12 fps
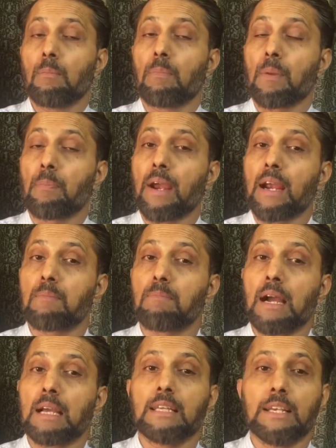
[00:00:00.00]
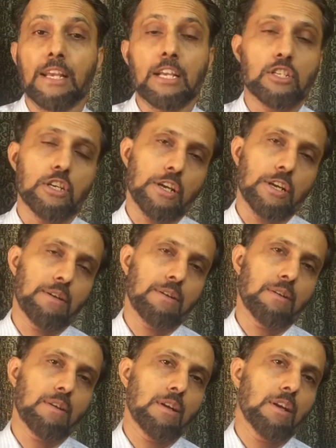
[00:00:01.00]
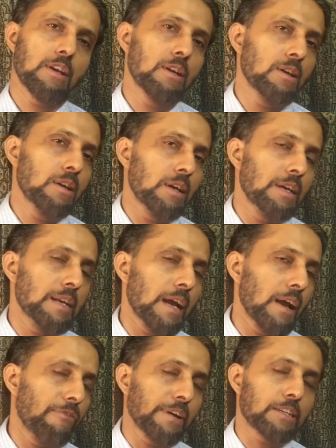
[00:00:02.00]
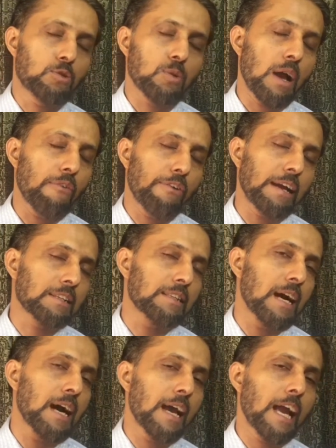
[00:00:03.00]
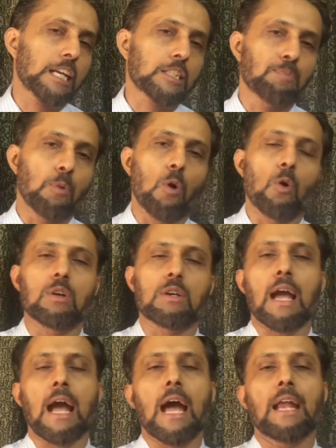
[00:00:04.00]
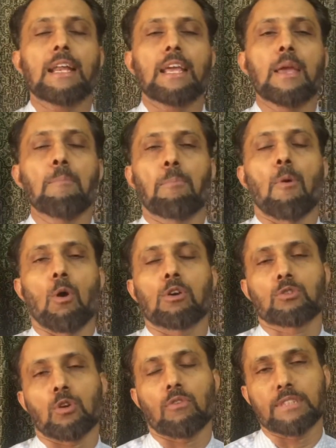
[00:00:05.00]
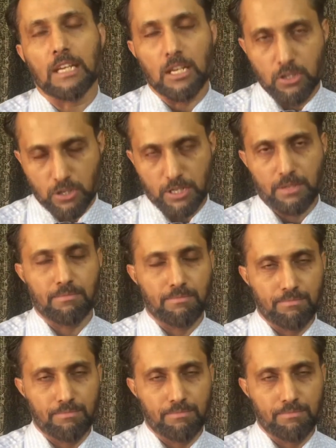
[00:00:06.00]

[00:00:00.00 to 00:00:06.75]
prepared by the nation in effect to affect the export and imports of the country.